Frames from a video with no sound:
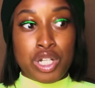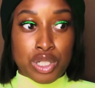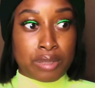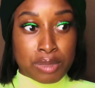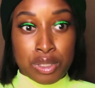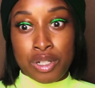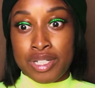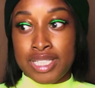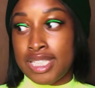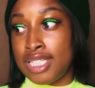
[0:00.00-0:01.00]

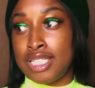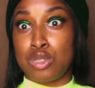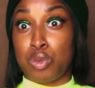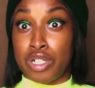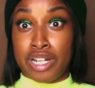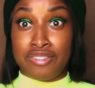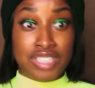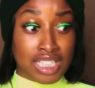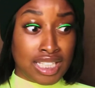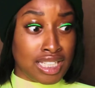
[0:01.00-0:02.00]
cryptocurrencies, what are
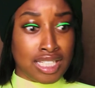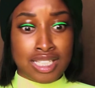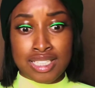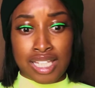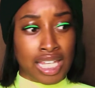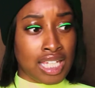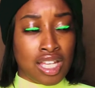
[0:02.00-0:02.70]
NFTs, like